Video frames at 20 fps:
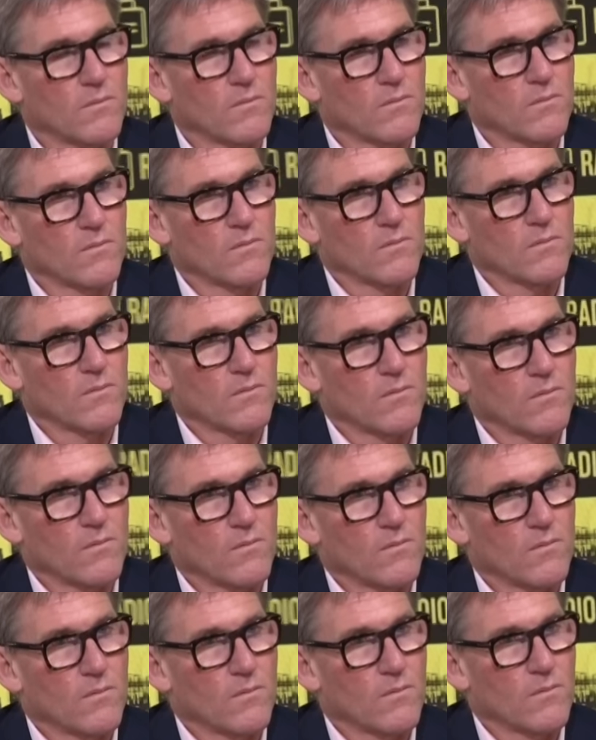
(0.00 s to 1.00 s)

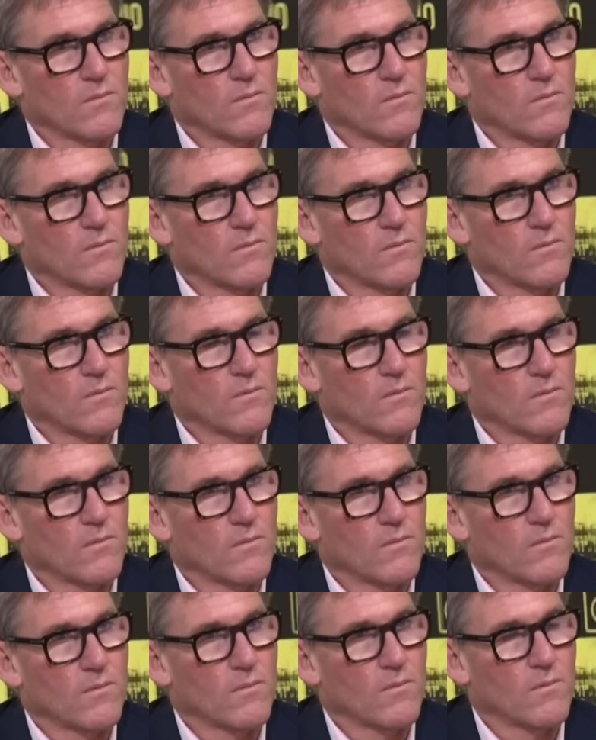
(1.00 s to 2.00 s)

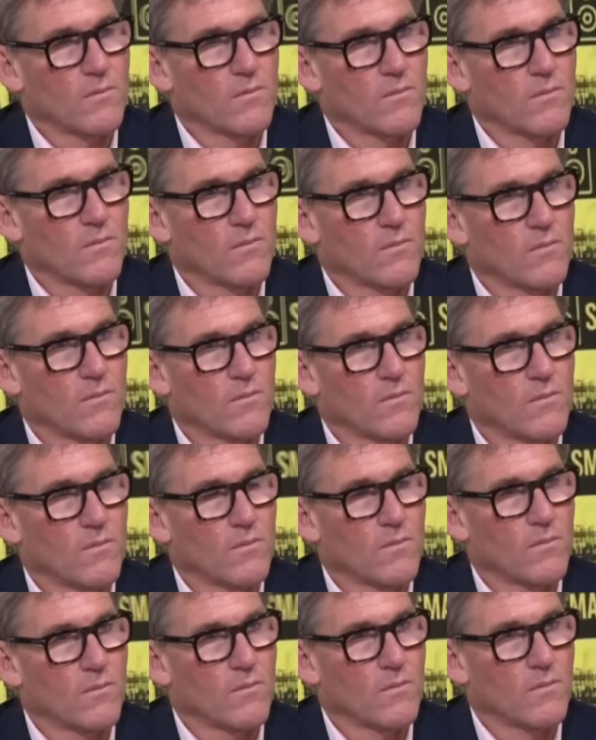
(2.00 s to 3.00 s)

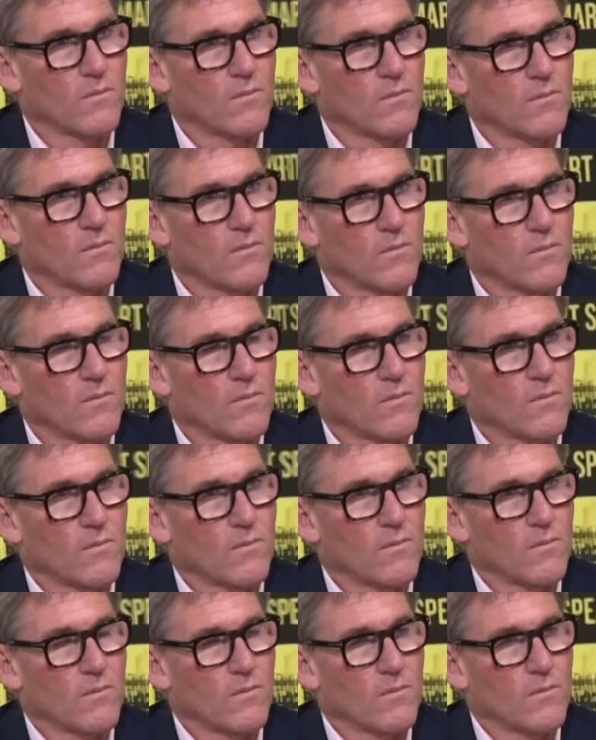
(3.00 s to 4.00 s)

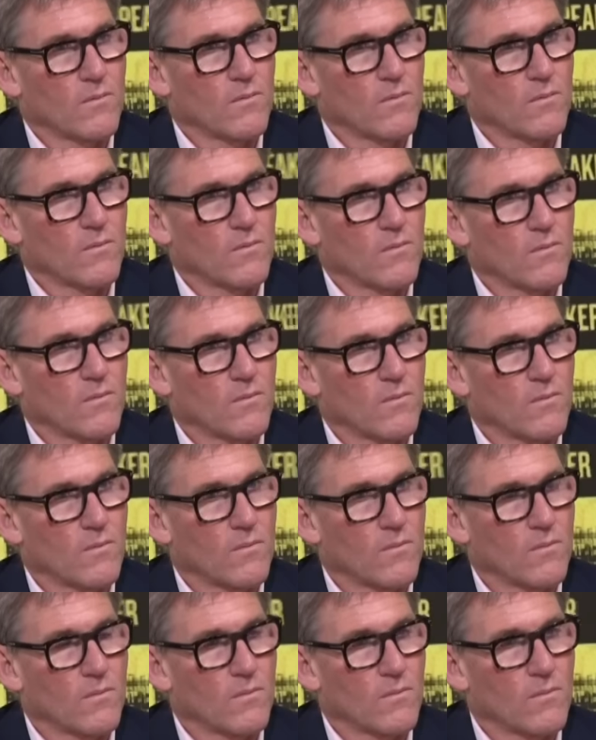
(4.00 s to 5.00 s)

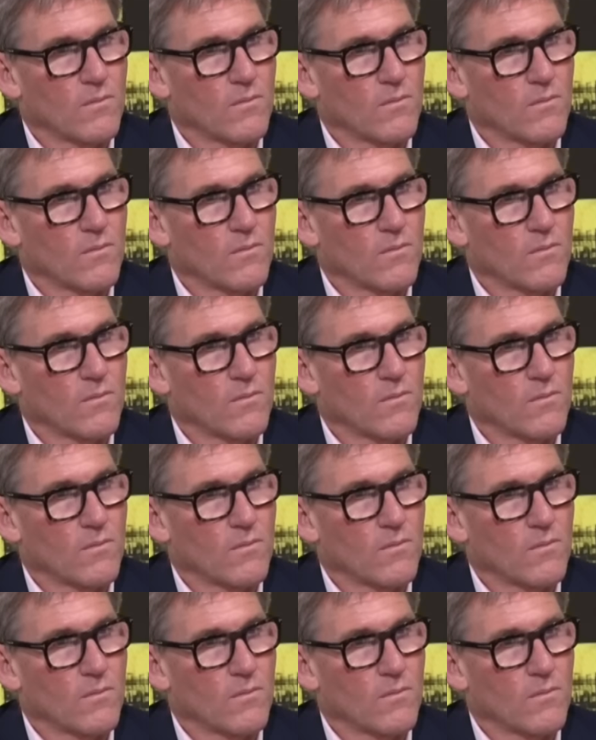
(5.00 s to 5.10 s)
The person shown says nothing.